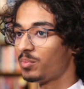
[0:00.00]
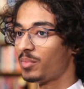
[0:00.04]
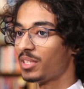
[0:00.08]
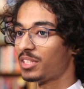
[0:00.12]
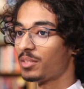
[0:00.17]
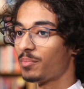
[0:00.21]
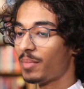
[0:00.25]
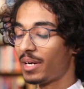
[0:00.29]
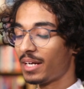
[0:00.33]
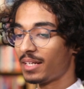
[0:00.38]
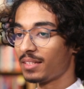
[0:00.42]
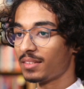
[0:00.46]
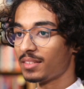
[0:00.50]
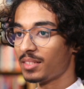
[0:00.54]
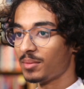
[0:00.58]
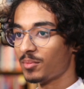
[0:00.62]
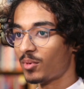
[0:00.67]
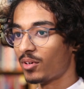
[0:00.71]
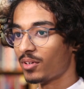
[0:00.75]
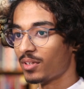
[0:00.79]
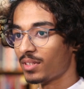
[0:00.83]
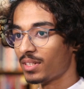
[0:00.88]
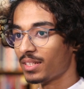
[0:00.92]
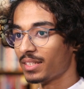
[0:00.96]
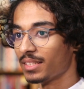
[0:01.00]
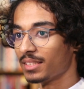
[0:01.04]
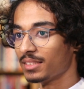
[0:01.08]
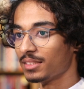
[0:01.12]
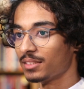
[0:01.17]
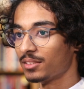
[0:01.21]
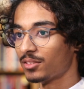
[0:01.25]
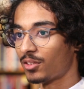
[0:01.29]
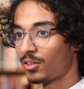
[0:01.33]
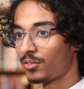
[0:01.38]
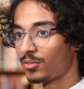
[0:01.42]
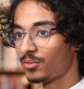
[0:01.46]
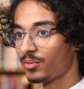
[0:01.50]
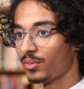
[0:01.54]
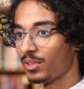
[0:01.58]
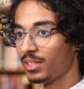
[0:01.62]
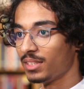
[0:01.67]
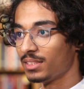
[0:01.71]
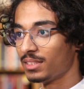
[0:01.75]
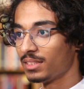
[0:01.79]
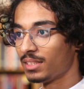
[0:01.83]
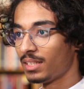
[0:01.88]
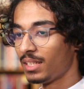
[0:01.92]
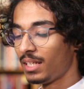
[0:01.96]
mathematically model it in
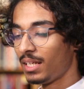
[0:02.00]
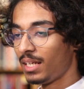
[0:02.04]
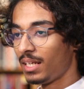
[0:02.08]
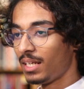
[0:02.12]
softwares.